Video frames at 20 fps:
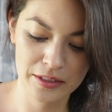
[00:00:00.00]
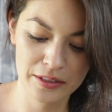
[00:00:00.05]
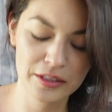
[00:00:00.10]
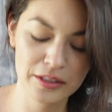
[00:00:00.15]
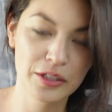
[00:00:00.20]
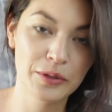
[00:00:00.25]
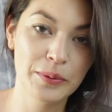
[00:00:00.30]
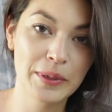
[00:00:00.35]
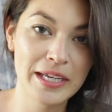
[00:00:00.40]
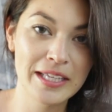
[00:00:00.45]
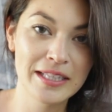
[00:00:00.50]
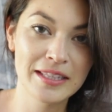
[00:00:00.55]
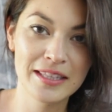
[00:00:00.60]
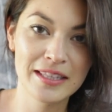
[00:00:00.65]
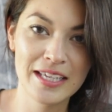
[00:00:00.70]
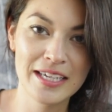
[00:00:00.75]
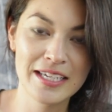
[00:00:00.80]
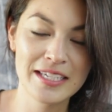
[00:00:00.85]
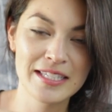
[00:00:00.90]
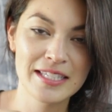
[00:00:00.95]
gluing
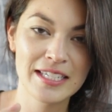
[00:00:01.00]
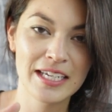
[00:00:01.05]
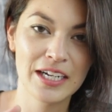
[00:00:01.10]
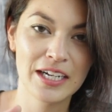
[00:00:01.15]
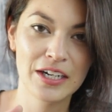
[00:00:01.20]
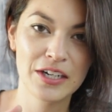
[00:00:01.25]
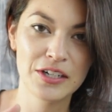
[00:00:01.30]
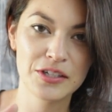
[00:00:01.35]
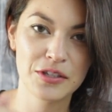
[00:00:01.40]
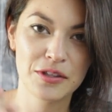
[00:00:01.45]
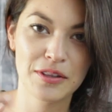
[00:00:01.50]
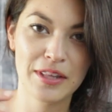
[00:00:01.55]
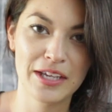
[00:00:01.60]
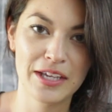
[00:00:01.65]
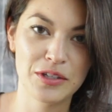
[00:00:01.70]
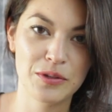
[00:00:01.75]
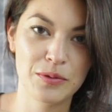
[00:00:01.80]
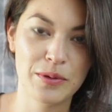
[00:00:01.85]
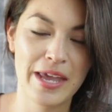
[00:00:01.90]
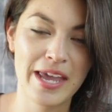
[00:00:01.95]
things here so
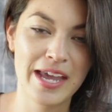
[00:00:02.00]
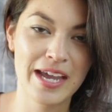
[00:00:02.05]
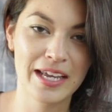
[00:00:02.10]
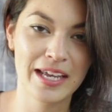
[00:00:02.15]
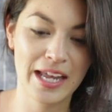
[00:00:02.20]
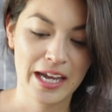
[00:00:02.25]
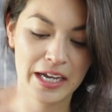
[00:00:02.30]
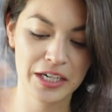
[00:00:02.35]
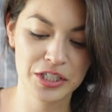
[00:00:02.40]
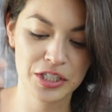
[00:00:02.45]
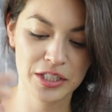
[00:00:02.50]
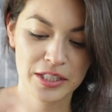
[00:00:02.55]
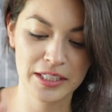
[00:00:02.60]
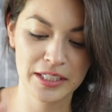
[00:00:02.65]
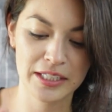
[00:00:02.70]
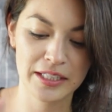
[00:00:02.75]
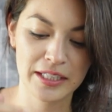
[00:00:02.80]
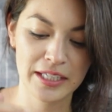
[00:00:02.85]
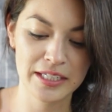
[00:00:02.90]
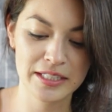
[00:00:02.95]
that you can't
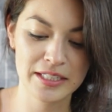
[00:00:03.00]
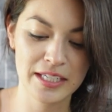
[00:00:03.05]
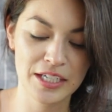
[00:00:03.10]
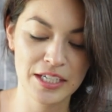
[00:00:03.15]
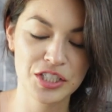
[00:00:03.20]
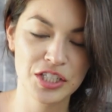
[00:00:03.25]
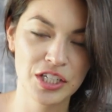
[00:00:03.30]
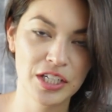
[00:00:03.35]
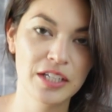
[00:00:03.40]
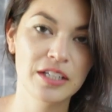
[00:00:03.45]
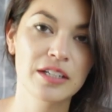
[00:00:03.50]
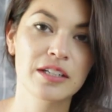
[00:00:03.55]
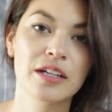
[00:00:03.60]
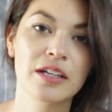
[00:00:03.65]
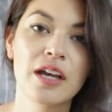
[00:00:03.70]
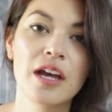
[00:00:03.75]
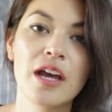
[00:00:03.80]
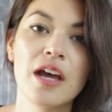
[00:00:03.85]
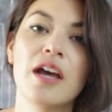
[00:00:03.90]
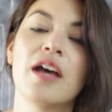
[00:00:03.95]
actually, like, touch it.
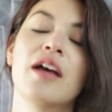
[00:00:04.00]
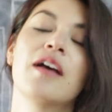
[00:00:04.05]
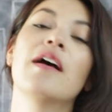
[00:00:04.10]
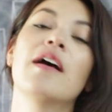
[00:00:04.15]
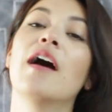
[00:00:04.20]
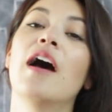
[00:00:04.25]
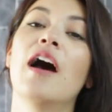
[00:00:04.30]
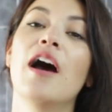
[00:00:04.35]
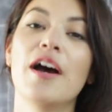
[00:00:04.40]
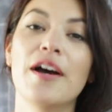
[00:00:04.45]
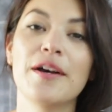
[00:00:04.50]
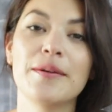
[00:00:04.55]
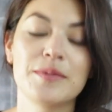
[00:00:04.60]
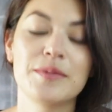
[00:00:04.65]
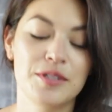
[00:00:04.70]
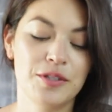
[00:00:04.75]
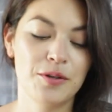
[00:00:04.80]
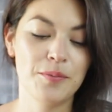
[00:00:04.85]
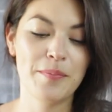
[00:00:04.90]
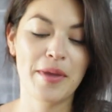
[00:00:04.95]

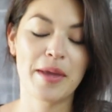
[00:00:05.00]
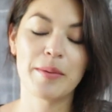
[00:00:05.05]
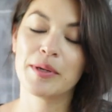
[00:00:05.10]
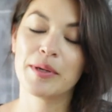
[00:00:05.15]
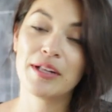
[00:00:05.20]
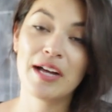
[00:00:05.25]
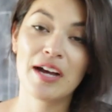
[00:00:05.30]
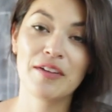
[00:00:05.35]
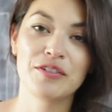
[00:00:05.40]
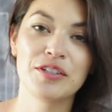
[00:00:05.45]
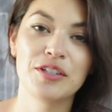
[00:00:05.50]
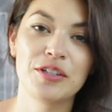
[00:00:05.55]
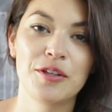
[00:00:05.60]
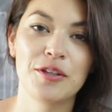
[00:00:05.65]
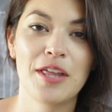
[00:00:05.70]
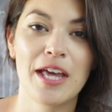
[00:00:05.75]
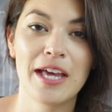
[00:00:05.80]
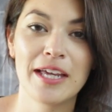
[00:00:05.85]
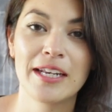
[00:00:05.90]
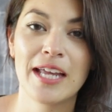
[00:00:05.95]
So maybe I'll have to
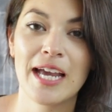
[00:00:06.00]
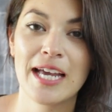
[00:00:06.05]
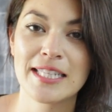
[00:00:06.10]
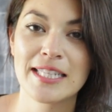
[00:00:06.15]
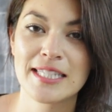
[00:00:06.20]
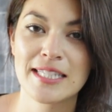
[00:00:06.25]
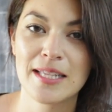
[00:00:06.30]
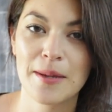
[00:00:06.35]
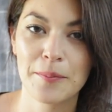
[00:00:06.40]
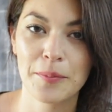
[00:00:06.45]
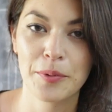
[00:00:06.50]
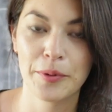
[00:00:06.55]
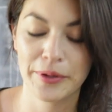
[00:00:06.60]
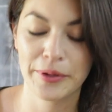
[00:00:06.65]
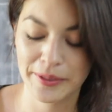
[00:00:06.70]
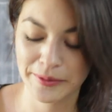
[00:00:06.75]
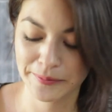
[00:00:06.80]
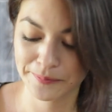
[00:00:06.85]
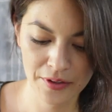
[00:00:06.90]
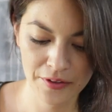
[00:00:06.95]
do that at some
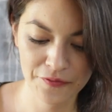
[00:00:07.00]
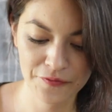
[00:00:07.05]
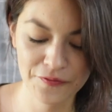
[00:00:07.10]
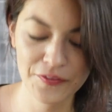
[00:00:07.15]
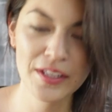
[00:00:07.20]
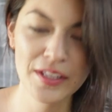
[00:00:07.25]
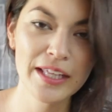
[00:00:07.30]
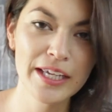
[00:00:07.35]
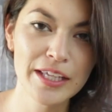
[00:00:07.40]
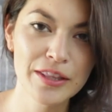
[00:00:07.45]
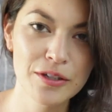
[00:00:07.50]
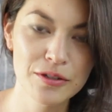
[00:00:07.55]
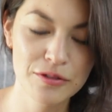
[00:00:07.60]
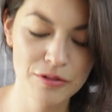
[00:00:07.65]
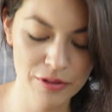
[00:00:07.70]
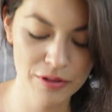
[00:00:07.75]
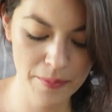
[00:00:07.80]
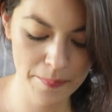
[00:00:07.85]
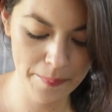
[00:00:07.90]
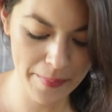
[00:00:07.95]
point. I feel like
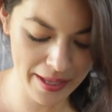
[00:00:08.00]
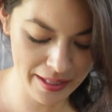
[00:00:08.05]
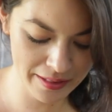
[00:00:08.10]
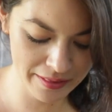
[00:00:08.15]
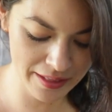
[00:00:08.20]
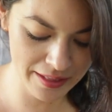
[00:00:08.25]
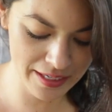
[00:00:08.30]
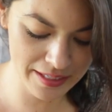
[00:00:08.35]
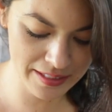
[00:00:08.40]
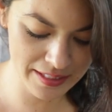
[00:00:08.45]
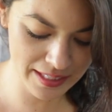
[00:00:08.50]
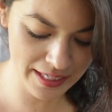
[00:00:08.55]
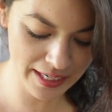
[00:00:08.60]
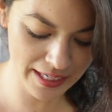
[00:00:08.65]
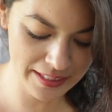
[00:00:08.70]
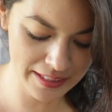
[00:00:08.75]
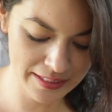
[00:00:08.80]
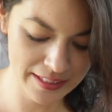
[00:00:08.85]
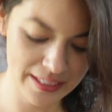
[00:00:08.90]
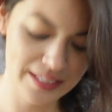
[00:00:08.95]
those are the main things that
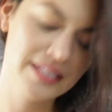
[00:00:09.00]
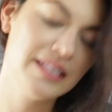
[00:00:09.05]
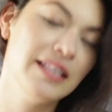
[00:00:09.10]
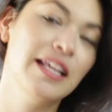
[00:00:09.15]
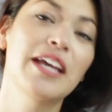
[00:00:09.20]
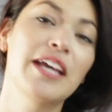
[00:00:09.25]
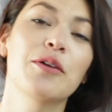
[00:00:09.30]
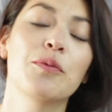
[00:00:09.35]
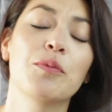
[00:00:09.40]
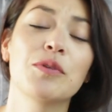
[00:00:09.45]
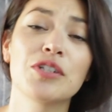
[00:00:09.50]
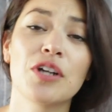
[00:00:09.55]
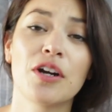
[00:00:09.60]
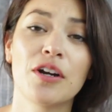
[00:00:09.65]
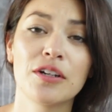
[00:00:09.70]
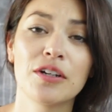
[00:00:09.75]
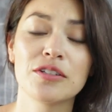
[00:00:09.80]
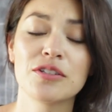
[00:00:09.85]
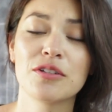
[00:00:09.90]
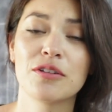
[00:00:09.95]
I dislike, which
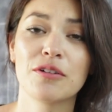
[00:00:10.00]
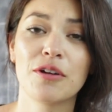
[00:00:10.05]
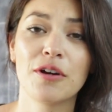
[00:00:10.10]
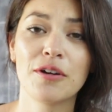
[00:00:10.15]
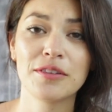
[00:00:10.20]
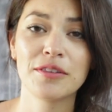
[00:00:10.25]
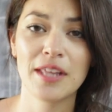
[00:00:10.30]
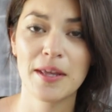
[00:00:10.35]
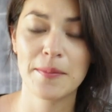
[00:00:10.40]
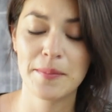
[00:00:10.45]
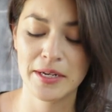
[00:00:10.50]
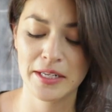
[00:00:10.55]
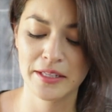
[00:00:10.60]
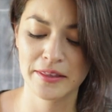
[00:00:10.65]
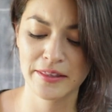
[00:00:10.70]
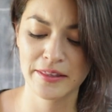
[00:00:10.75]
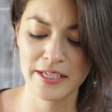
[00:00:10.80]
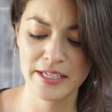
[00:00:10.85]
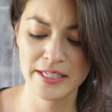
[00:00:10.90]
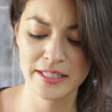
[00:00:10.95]
aren't, so there aren't that
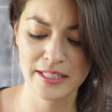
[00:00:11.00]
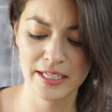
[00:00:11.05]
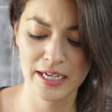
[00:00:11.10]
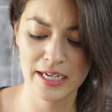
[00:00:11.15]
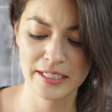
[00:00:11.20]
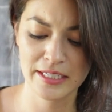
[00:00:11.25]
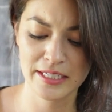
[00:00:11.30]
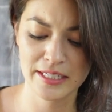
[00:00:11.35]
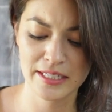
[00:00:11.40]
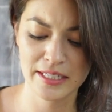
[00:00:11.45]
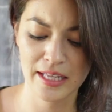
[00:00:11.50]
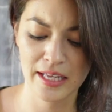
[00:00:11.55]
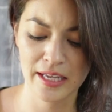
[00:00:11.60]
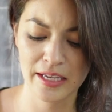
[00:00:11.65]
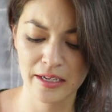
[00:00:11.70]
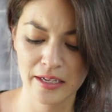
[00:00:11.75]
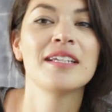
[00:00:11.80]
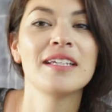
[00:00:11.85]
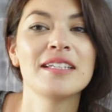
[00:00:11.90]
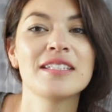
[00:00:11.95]
many things that I
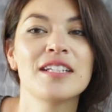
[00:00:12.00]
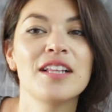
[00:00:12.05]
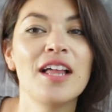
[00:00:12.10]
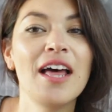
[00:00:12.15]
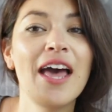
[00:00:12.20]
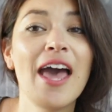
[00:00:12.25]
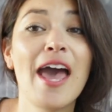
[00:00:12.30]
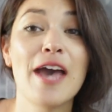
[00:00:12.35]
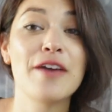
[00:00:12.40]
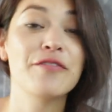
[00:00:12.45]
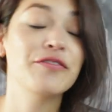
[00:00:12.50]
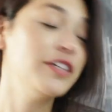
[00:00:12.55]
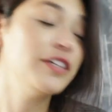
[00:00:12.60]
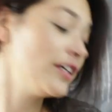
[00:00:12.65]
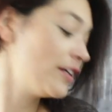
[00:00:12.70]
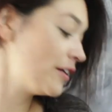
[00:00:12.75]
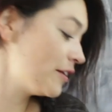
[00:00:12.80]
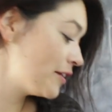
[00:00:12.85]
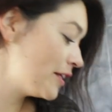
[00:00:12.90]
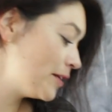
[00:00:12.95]
dislike. It's a lot
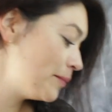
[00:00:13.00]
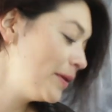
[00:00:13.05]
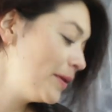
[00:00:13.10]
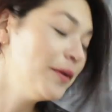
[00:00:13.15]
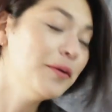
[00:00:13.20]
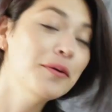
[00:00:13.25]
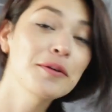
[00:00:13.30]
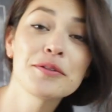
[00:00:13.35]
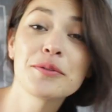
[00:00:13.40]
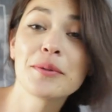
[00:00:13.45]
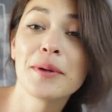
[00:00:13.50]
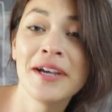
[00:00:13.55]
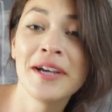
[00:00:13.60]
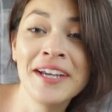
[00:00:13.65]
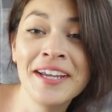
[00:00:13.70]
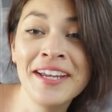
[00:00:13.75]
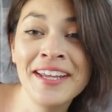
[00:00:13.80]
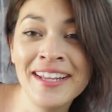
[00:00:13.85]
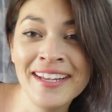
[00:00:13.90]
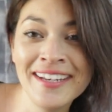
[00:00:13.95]
heavier than my old
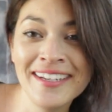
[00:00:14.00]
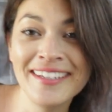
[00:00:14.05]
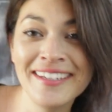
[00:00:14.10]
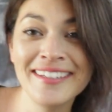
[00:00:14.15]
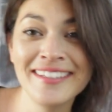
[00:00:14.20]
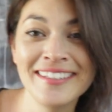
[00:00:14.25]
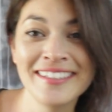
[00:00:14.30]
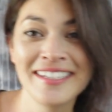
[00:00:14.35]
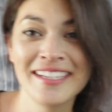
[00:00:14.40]
one